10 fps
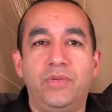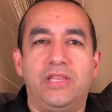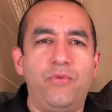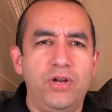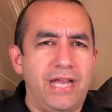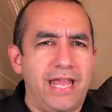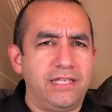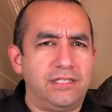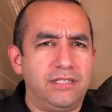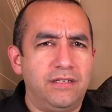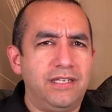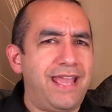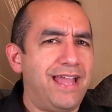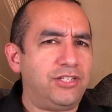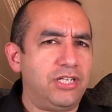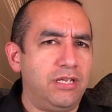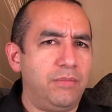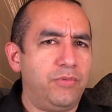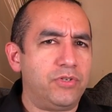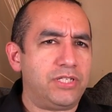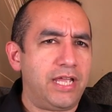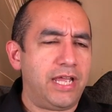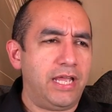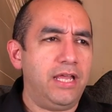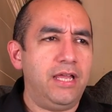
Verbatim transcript: but they weren't as catchy per se